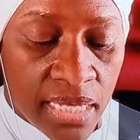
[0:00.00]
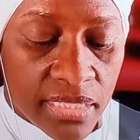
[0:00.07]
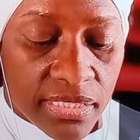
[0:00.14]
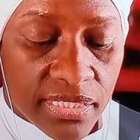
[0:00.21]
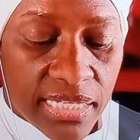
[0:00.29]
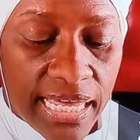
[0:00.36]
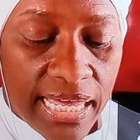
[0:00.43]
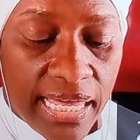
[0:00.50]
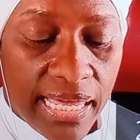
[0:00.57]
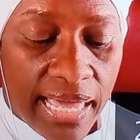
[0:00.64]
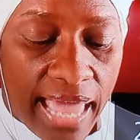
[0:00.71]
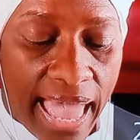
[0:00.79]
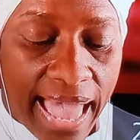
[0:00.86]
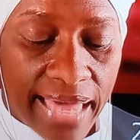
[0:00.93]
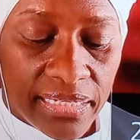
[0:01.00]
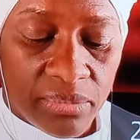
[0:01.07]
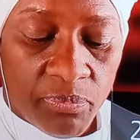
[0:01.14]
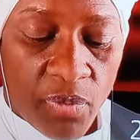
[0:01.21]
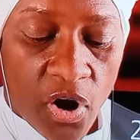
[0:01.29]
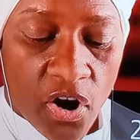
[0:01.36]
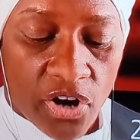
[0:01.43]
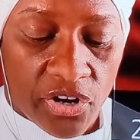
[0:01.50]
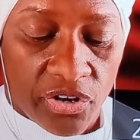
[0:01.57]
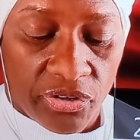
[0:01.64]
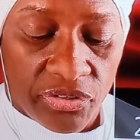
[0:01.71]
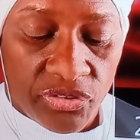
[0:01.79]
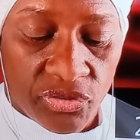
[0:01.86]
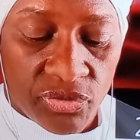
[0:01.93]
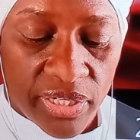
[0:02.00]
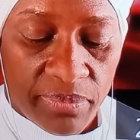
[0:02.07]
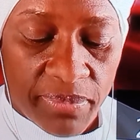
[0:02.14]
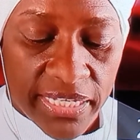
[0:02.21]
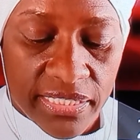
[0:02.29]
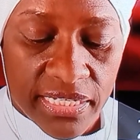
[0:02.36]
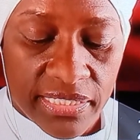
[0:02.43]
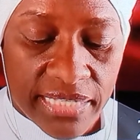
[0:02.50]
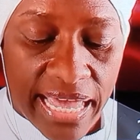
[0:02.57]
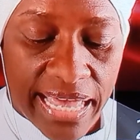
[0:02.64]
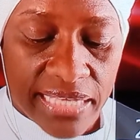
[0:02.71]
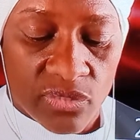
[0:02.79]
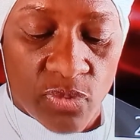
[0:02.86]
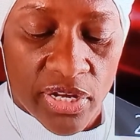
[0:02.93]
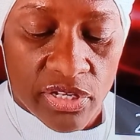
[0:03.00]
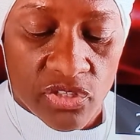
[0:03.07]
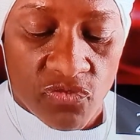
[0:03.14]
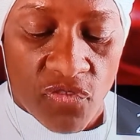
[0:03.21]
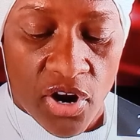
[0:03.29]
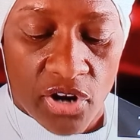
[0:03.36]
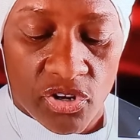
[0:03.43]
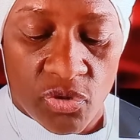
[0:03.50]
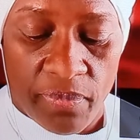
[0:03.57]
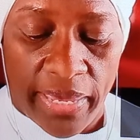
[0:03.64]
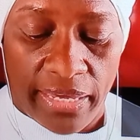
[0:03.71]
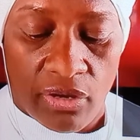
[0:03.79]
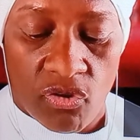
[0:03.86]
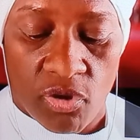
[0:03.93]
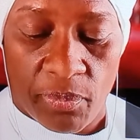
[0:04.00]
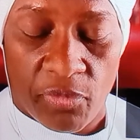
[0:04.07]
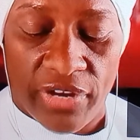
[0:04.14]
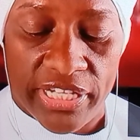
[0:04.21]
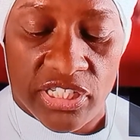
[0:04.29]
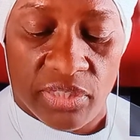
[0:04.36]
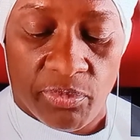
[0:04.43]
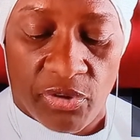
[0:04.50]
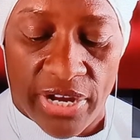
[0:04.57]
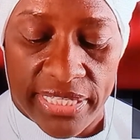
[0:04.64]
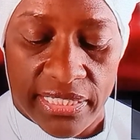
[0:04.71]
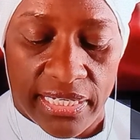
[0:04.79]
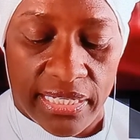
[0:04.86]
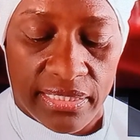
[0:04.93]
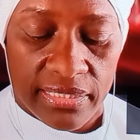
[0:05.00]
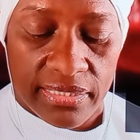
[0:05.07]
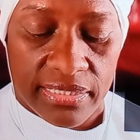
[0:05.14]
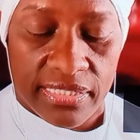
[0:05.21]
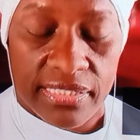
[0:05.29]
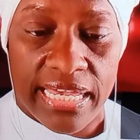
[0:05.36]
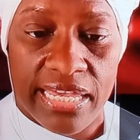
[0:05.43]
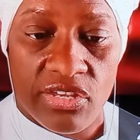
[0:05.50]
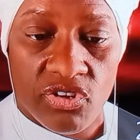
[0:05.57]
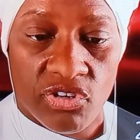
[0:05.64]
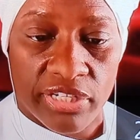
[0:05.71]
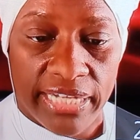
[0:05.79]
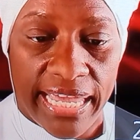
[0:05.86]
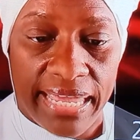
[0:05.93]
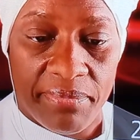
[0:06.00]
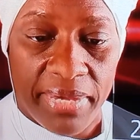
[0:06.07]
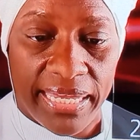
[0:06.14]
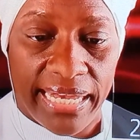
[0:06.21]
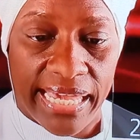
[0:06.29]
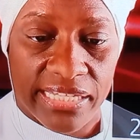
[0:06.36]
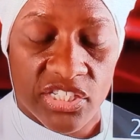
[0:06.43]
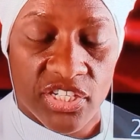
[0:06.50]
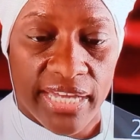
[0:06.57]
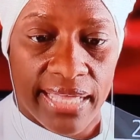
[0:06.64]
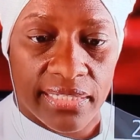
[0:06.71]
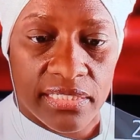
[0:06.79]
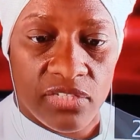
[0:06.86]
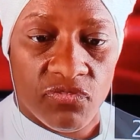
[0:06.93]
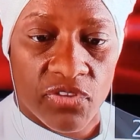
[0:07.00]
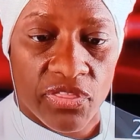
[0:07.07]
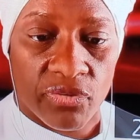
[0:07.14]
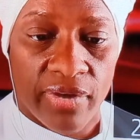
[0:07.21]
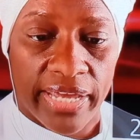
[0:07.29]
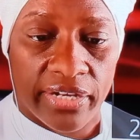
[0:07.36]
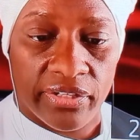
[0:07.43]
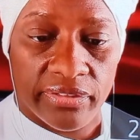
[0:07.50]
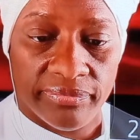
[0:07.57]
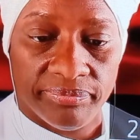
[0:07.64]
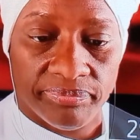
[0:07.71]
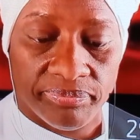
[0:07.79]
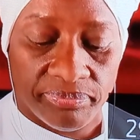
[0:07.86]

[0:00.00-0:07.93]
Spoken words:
C. Alan Parker, doing business as Wells Fargo Bank Corporation President. State your name and nationality for the record.